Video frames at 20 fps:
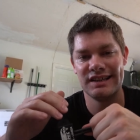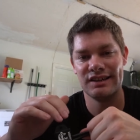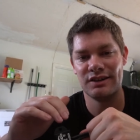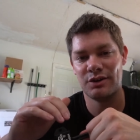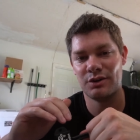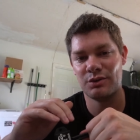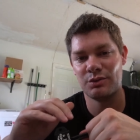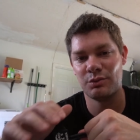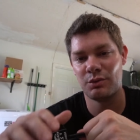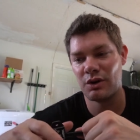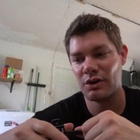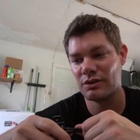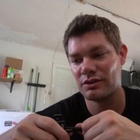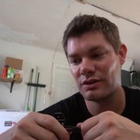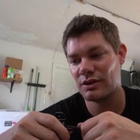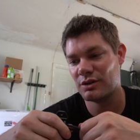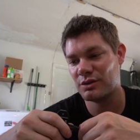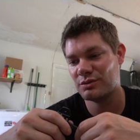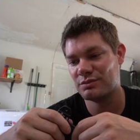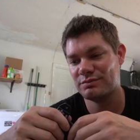No work,
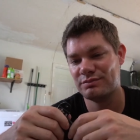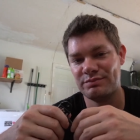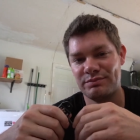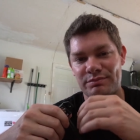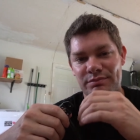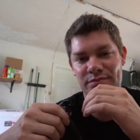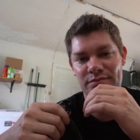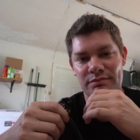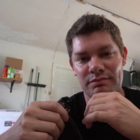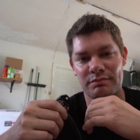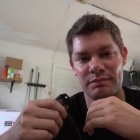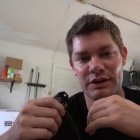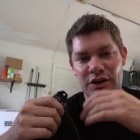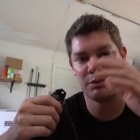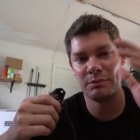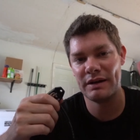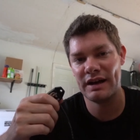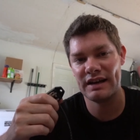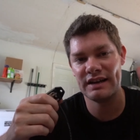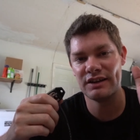no
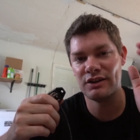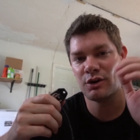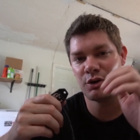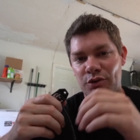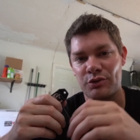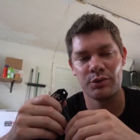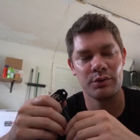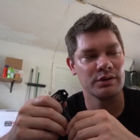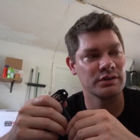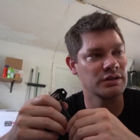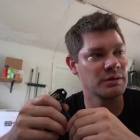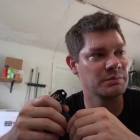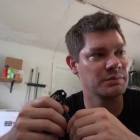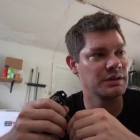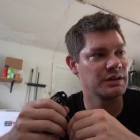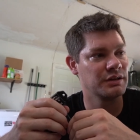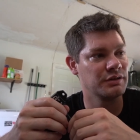middleman to go through or something.